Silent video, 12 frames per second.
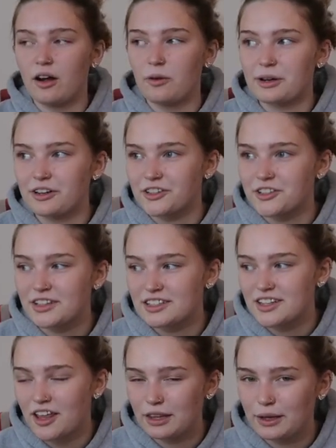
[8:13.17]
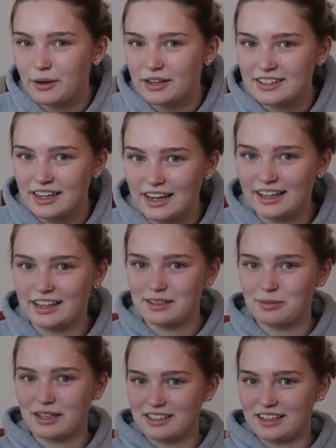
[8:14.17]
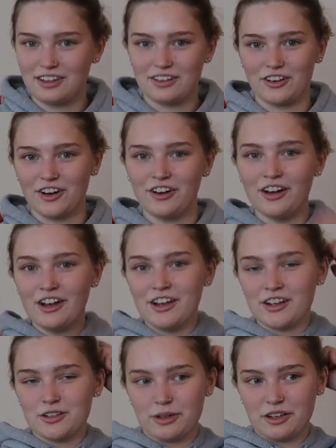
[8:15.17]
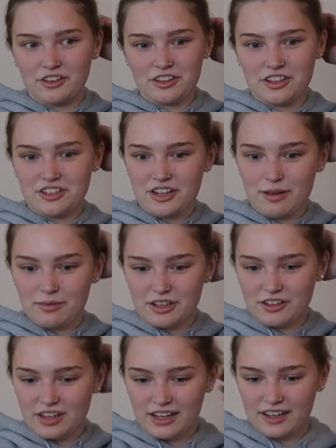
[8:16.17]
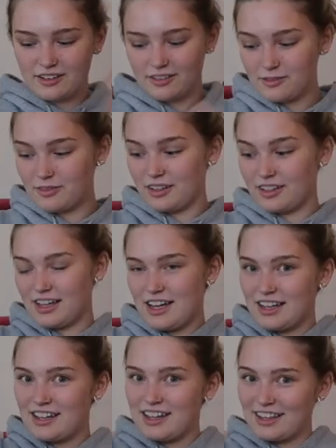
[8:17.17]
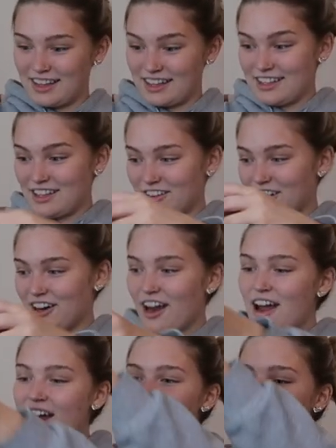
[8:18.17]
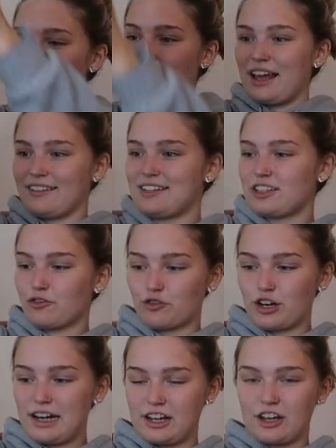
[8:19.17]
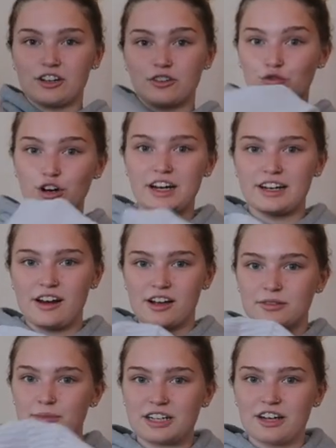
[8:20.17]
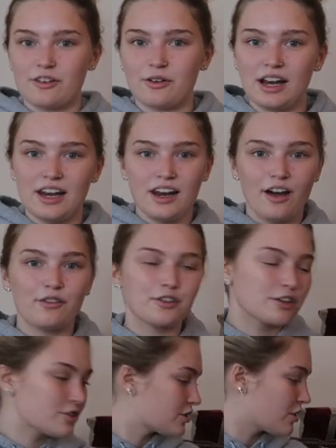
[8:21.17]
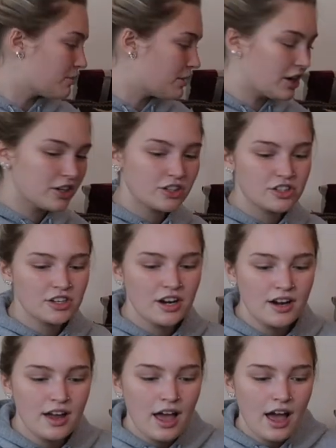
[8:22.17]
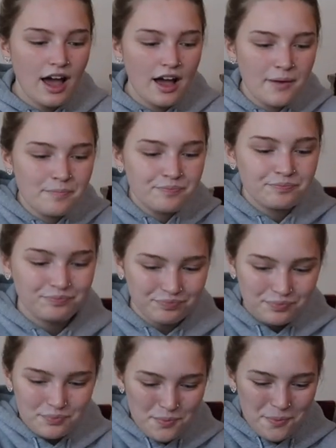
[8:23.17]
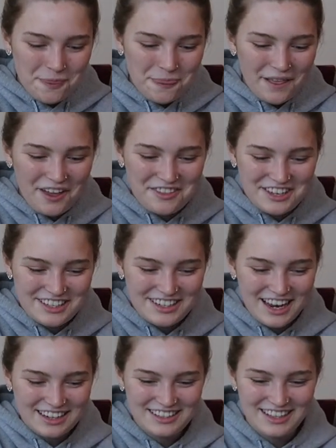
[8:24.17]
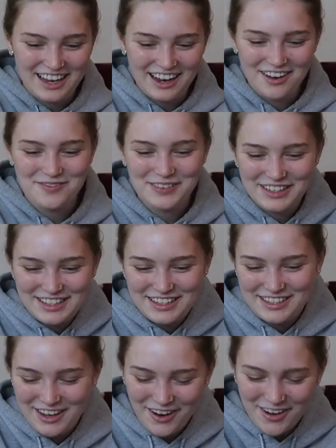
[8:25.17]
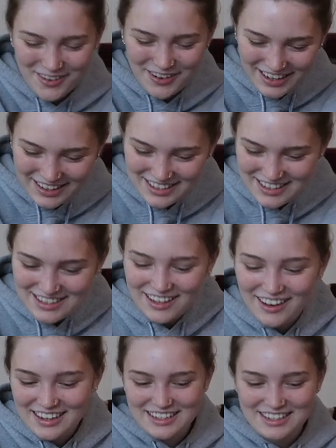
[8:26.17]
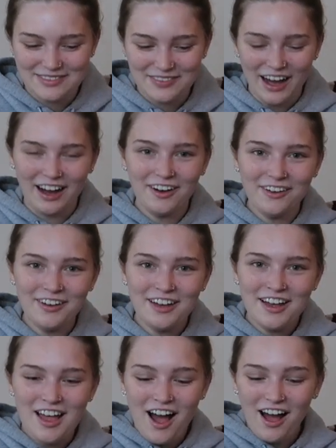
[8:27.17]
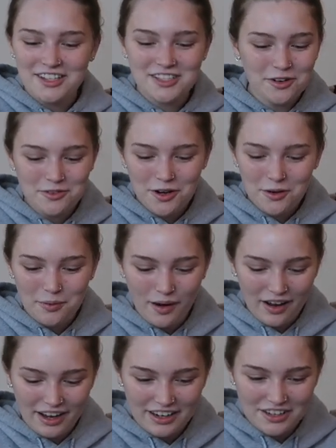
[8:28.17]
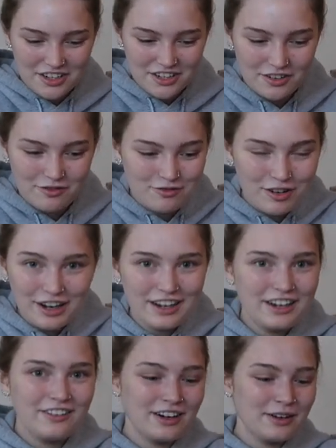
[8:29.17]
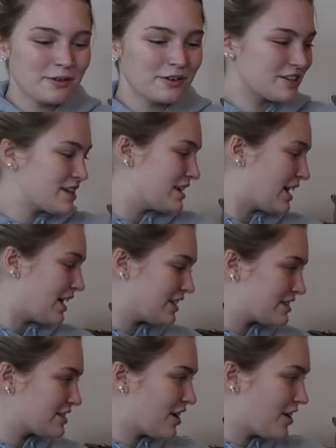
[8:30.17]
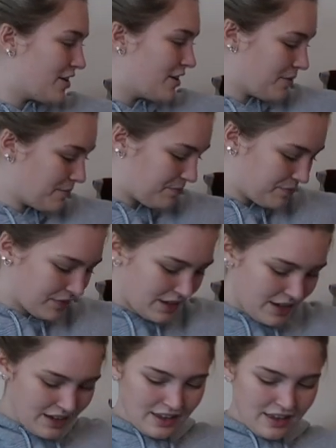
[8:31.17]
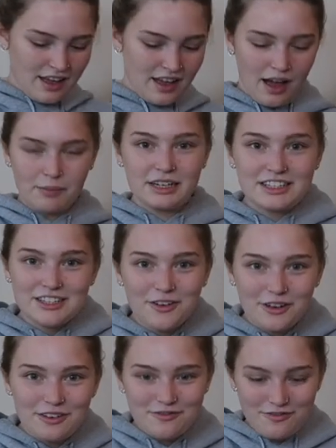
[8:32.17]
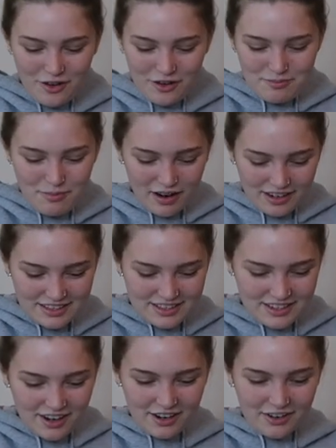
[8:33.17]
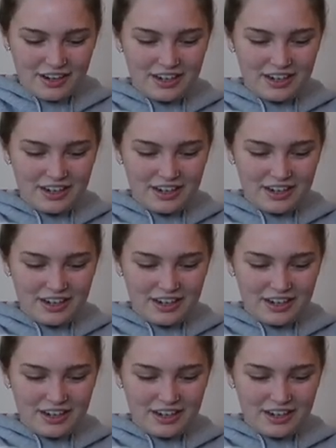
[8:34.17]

oh my gosh, there's nothing worse than leggings being see through. Because when you're at the gym and you're like, oh. They're see-through. But yeah, these are really good, really nice material. I love those so much. This next thing I've been so excited about. I don't know why, I just really, really wanted this. So, I mean, it's not even very my style